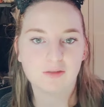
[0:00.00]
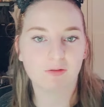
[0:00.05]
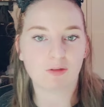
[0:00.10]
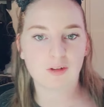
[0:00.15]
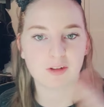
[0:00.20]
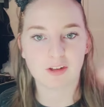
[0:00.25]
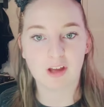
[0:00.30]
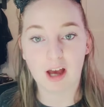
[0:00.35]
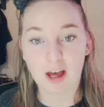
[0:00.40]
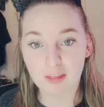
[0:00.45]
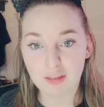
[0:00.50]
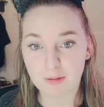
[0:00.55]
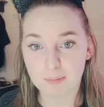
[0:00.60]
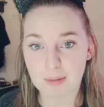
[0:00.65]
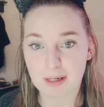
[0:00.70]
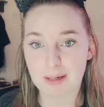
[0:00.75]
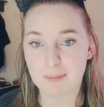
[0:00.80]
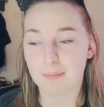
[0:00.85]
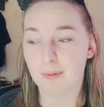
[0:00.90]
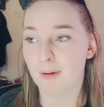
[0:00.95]
for other
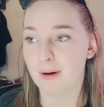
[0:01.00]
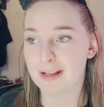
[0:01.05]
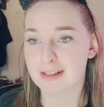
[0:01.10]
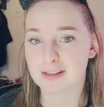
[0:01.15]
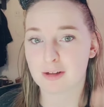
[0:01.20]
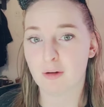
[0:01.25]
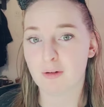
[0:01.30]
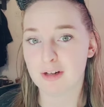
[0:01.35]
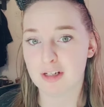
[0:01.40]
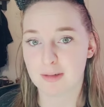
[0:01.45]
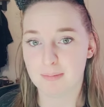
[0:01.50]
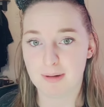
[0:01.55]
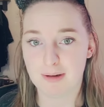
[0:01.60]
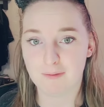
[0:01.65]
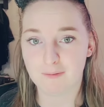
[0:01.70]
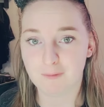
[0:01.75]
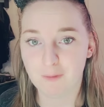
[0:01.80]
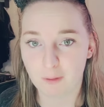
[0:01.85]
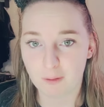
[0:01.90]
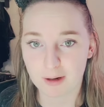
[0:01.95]
people, it's going to be
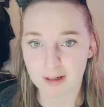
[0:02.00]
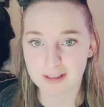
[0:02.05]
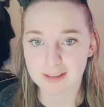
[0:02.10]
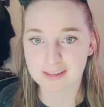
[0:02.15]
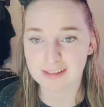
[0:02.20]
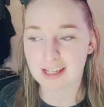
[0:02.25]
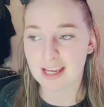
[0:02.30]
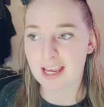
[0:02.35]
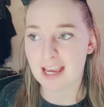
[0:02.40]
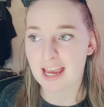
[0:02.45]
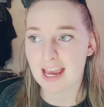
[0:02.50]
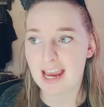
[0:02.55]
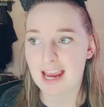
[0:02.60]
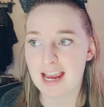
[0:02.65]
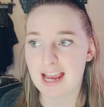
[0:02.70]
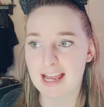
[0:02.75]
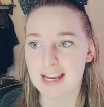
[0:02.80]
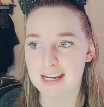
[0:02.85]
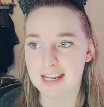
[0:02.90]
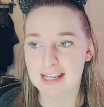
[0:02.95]
forced
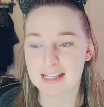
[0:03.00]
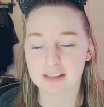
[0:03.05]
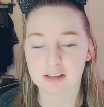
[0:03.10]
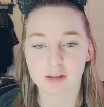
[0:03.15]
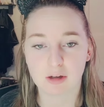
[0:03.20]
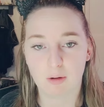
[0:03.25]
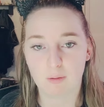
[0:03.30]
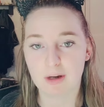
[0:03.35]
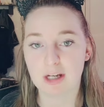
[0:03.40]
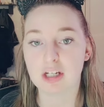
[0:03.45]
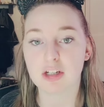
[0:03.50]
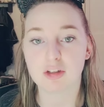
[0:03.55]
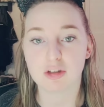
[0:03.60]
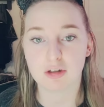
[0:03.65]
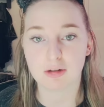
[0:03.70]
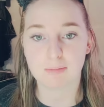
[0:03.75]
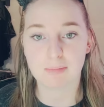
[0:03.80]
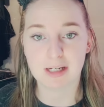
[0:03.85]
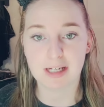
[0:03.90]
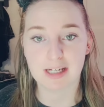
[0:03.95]
and it's going
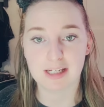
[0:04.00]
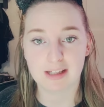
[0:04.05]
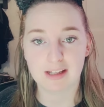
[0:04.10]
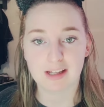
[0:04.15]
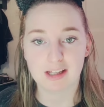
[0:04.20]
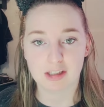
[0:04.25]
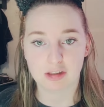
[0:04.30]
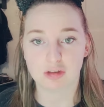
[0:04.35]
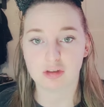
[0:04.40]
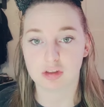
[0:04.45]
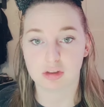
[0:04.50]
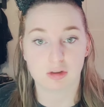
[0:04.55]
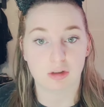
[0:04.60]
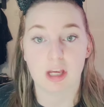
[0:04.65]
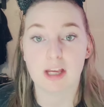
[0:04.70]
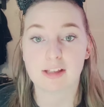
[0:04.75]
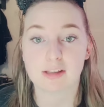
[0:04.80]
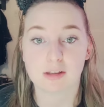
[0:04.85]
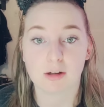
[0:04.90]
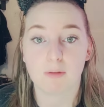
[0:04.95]
to be just
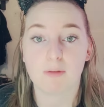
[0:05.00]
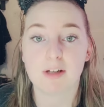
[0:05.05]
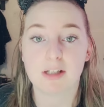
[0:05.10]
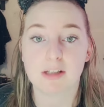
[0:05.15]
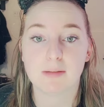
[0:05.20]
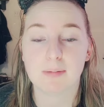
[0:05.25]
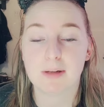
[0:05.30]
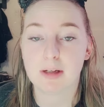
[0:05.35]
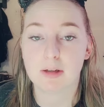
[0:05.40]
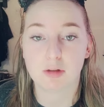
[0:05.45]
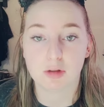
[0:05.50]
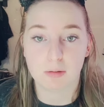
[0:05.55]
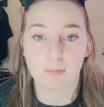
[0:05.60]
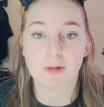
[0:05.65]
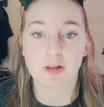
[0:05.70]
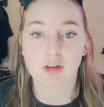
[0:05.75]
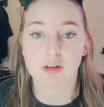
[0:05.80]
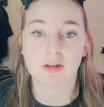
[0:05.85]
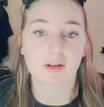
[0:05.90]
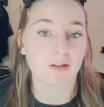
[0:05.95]
it's going to be too
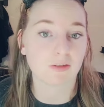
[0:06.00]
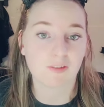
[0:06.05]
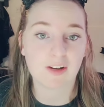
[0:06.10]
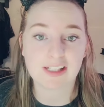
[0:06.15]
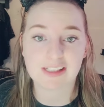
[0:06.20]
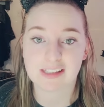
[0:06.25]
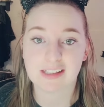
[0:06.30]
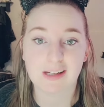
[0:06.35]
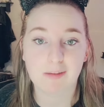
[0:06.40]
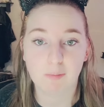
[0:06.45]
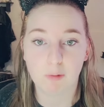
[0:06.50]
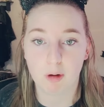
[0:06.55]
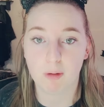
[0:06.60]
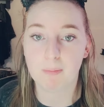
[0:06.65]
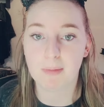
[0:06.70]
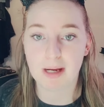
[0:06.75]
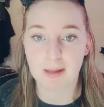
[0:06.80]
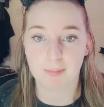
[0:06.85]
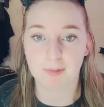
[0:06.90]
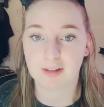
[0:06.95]
much in their face and they
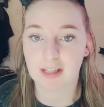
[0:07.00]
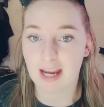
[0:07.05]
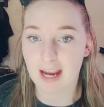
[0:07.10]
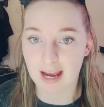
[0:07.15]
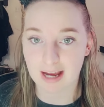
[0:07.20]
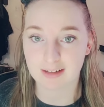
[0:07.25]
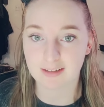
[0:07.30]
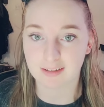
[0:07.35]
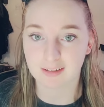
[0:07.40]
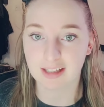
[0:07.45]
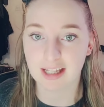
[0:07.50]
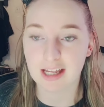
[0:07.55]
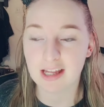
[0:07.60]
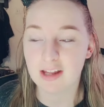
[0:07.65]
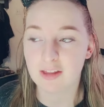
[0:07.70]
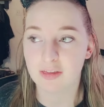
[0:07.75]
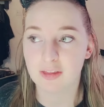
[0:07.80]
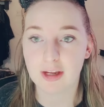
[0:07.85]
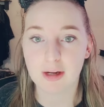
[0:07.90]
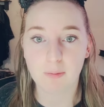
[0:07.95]
won't be able to handle it.
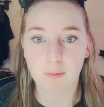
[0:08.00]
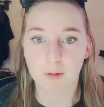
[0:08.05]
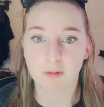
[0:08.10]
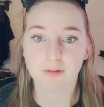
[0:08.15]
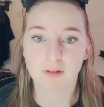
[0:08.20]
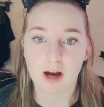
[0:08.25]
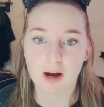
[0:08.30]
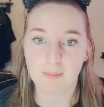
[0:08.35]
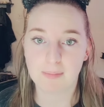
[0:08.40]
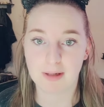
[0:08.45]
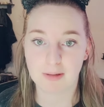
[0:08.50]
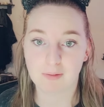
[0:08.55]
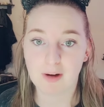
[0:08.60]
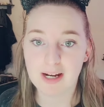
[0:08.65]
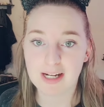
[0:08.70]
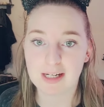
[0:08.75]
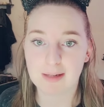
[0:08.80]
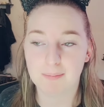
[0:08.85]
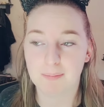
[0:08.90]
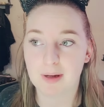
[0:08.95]
They will not be
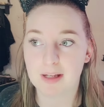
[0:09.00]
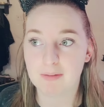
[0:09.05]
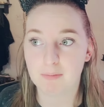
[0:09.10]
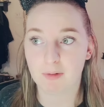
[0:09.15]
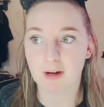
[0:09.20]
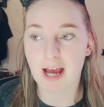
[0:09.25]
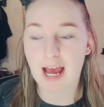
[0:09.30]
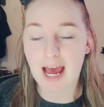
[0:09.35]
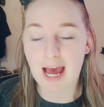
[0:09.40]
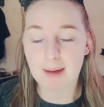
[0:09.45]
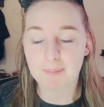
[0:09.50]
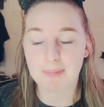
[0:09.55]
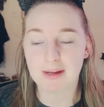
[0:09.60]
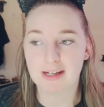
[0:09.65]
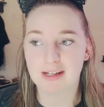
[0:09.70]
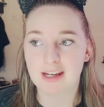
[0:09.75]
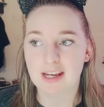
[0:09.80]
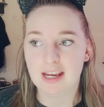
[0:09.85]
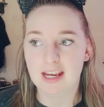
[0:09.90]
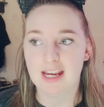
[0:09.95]
ready. But what
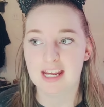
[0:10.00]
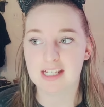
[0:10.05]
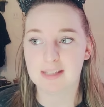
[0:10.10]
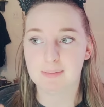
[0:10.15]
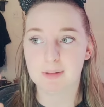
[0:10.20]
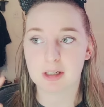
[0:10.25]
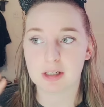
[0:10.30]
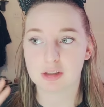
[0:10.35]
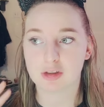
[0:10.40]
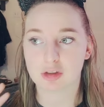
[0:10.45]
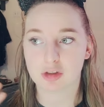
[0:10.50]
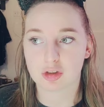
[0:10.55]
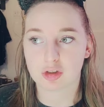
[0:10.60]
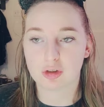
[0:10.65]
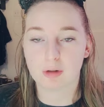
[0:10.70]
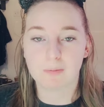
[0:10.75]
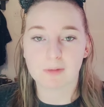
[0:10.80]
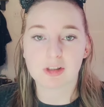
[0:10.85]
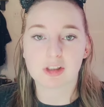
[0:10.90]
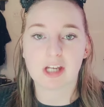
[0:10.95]
happened is because there's
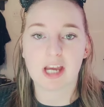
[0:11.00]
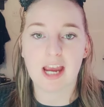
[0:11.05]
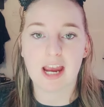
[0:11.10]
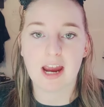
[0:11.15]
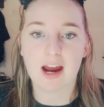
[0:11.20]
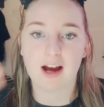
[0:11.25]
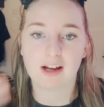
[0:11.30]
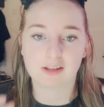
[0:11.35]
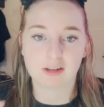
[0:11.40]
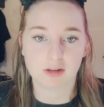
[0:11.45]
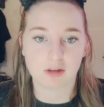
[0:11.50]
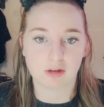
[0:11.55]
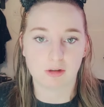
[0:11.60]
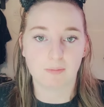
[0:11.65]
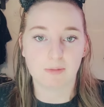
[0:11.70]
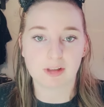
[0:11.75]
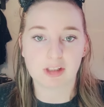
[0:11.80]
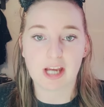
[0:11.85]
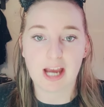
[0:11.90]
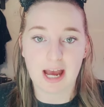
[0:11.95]
so much chaos and so
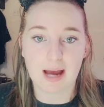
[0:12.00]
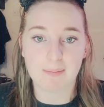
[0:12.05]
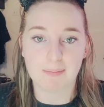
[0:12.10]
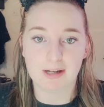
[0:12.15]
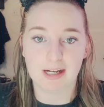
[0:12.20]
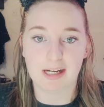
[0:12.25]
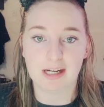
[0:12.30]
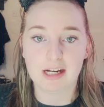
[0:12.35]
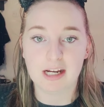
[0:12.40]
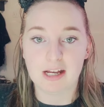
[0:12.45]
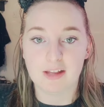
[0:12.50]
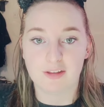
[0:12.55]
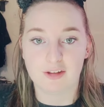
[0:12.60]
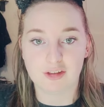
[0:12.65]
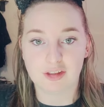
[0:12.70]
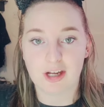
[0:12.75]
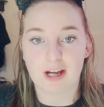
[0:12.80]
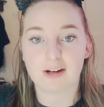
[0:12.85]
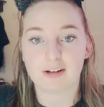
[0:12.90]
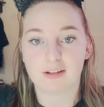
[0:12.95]
much happening, the
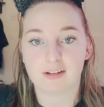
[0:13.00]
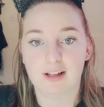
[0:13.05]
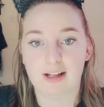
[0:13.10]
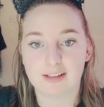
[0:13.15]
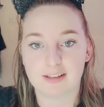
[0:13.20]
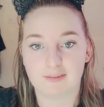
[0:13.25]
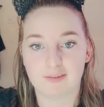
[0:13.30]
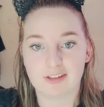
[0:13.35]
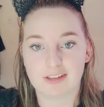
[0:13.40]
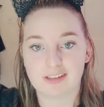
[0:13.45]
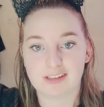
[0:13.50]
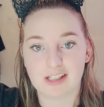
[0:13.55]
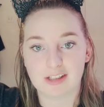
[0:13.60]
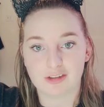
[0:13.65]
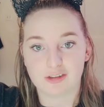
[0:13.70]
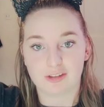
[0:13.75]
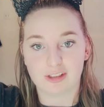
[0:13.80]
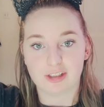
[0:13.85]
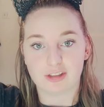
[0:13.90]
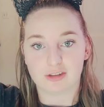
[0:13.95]
Shadow Collective is
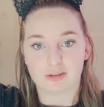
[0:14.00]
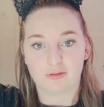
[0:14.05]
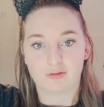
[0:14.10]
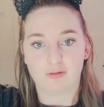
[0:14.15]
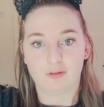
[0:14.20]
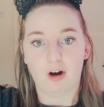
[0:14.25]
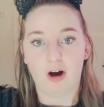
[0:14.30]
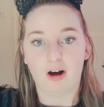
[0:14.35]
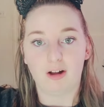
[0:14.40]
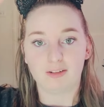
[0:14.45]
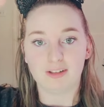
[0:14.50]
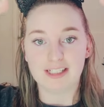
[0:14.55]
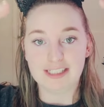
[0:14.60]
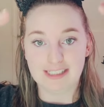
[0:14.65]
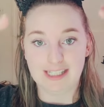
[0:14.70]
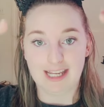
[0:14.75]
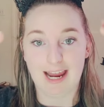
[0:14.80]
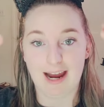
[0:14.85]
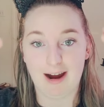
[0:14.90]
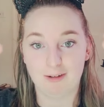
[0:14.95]
essentially just falling
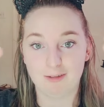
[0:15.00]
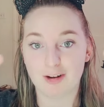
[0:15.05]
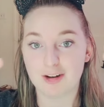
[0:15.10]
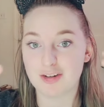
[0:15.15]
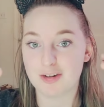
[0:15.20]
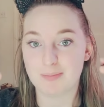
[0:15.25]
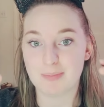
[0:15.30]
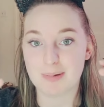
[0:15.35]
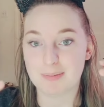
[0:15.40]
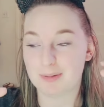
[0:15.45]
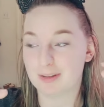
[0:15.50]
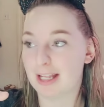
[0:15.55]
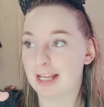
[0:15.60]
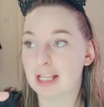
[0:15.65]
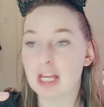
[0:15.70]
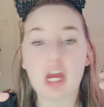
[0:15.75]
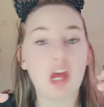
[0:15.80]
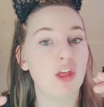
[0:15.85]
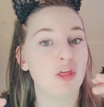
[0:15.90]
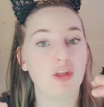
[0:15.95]
down onto people.
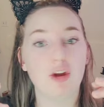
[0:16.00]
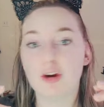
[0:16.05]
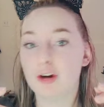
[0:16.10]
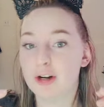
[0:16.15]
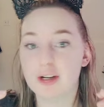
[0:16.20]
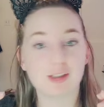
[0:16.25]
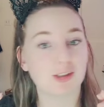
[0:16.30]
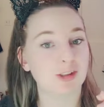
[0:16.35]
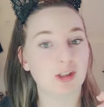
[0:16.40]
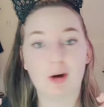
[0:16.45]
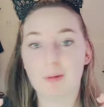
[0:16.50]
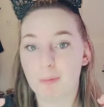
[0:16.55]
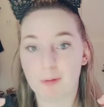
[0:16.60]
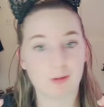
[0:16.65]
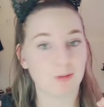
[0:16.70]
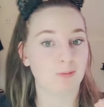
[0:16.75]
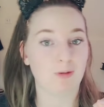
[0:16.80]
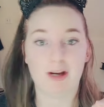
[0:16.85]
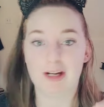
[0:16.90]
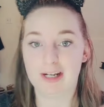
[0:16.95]
Like there is no
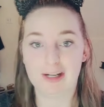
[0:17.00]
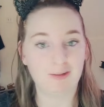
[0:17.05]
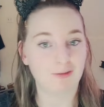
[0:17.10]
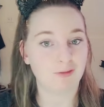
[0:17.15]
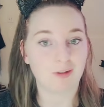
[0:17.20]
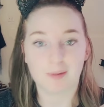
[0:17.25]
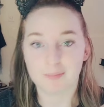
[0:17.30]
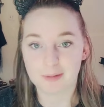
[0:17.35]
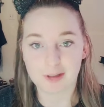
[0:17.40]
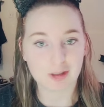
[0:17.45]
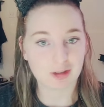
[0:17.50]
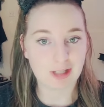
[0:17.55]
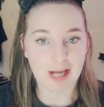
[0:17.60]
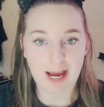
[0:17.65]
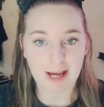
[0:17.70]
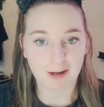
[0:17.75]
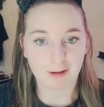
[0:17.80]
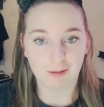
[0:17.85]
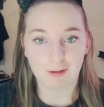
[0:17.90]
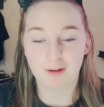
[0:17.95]
more running from the
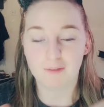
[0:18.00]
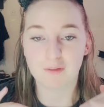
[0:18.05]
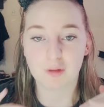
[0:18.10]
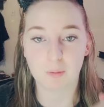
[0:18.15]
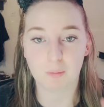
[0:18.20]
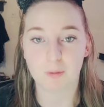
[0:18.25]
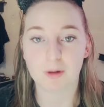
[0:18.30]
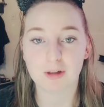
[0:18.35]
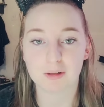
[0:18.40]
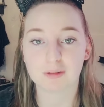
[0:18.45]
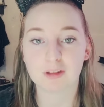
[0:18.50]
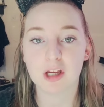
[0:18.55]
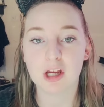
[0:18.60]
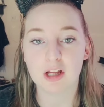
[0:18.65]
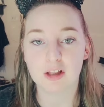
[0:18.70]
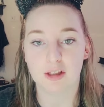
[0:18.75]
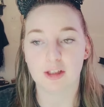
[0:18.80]
shadow of the world.